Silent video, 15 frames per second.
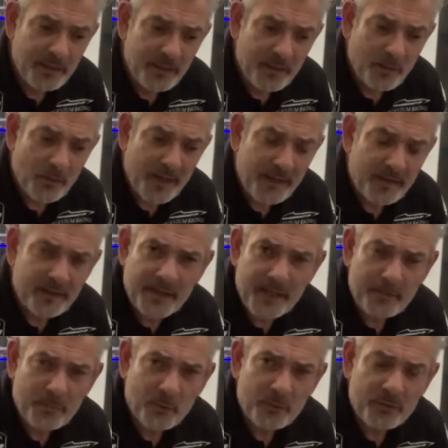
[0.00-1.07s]
the way that they
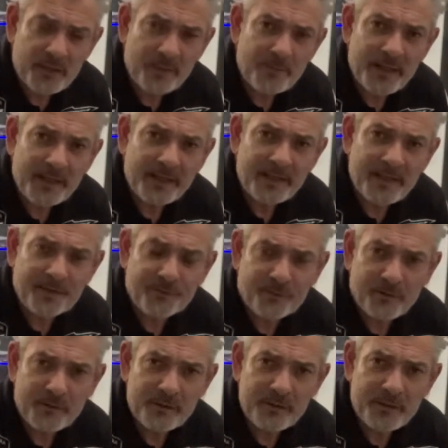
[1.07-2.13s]
brought something
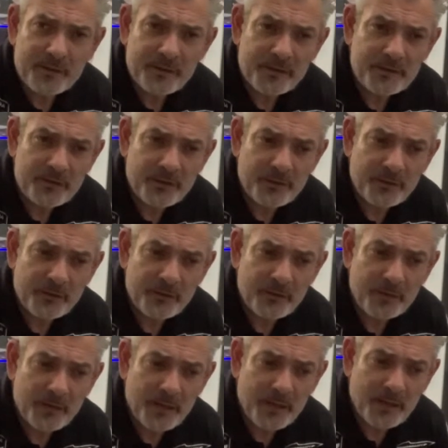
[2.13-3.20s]
different
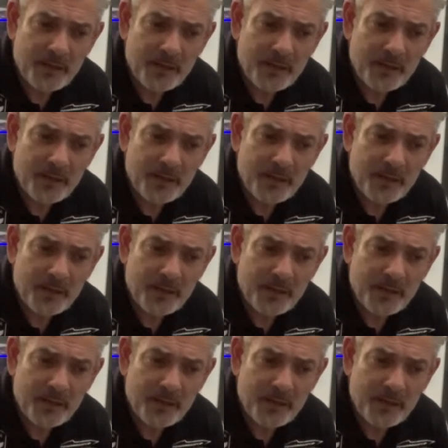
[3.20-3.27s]
to